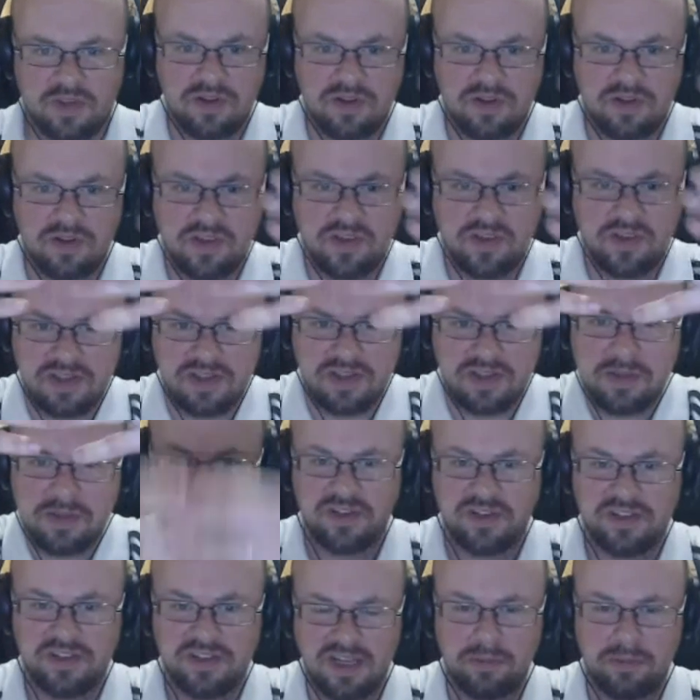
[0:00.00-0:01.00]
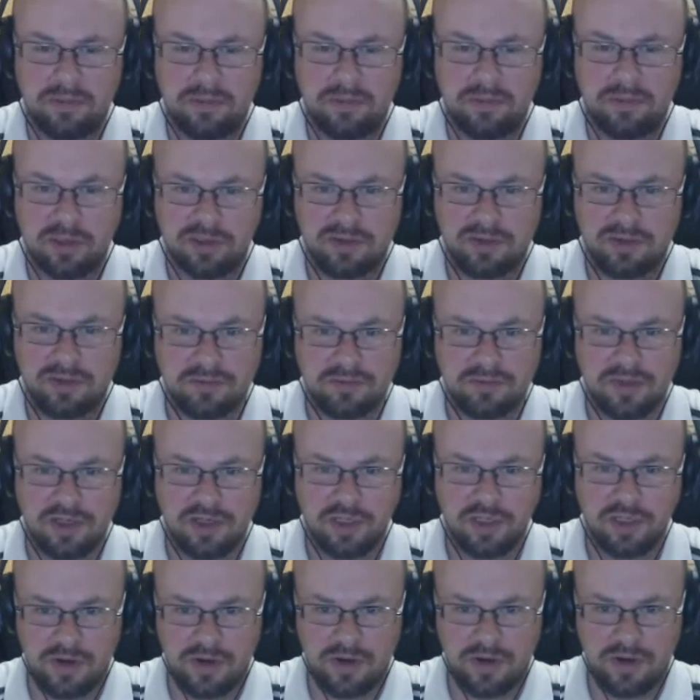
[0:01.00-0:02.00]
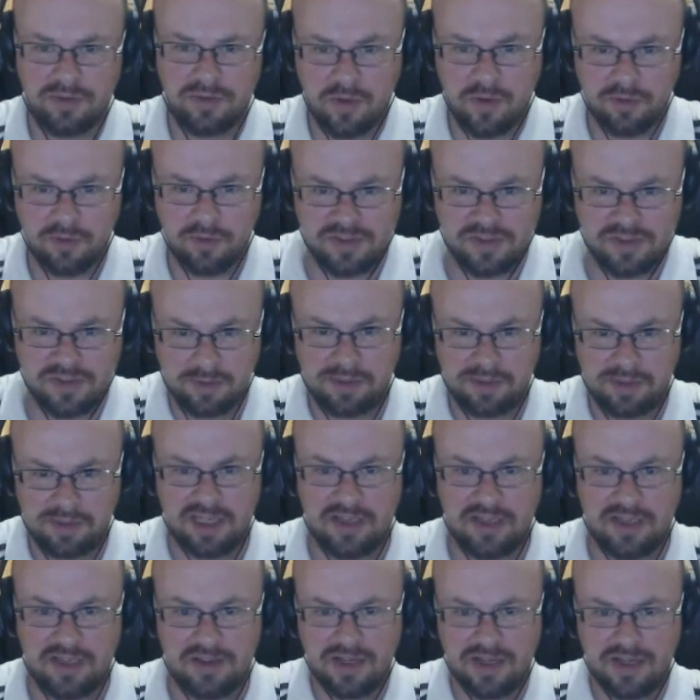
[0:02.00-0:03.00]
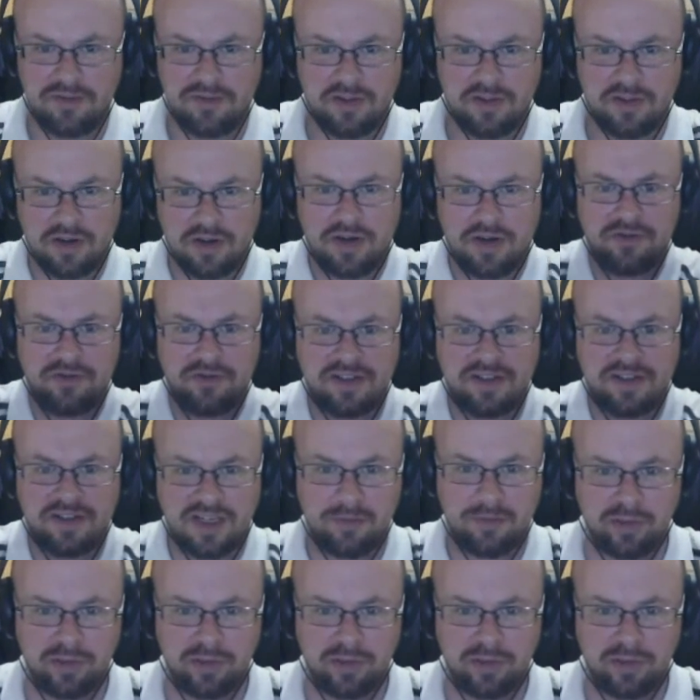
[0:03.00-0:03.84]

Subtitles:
in the middle of a table, and you have half a table here, and they have the other half the table.